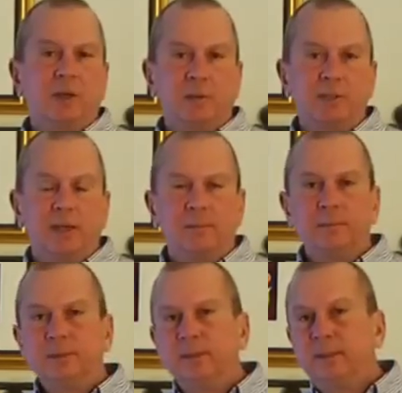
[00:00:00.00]
summertime.
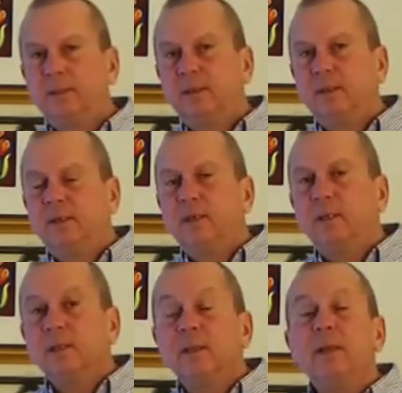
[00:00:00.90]

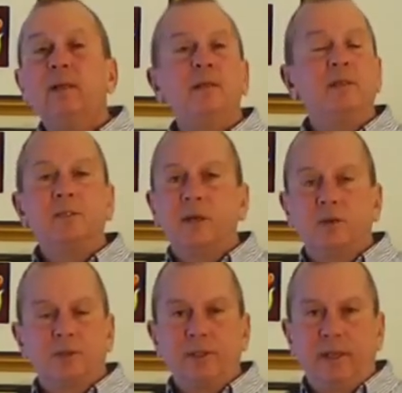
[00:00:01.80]
Linen is an
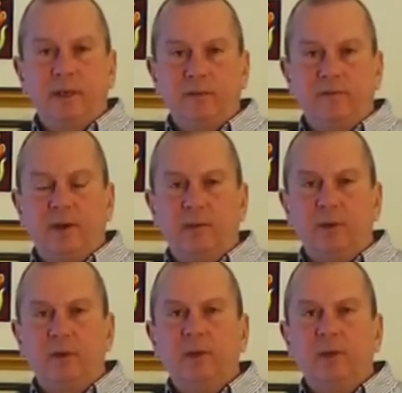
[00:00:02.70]
outstanding fiber.